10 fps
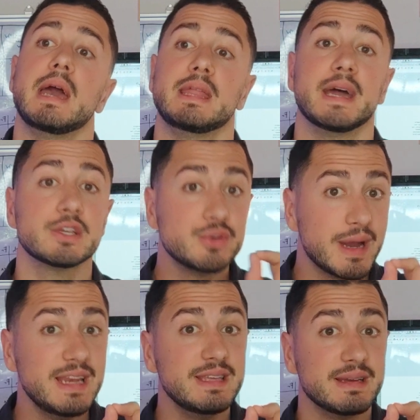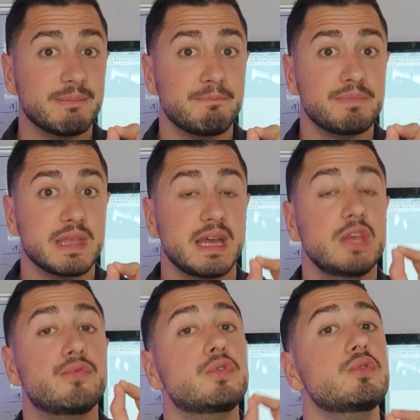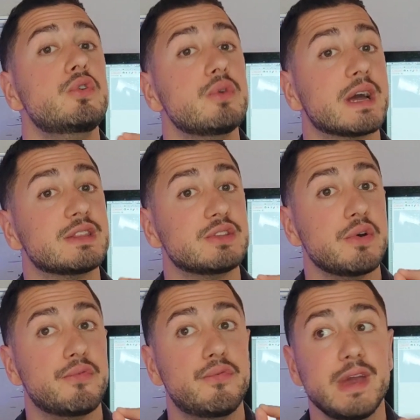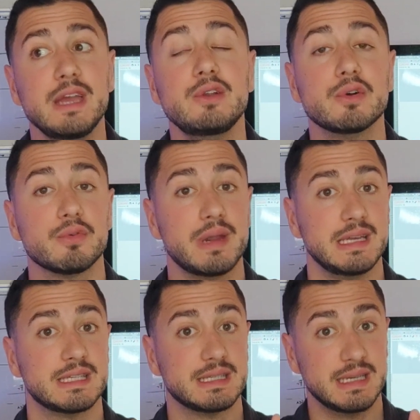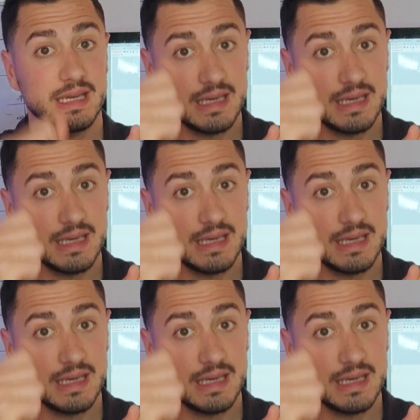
And actually, if you look at the failure rates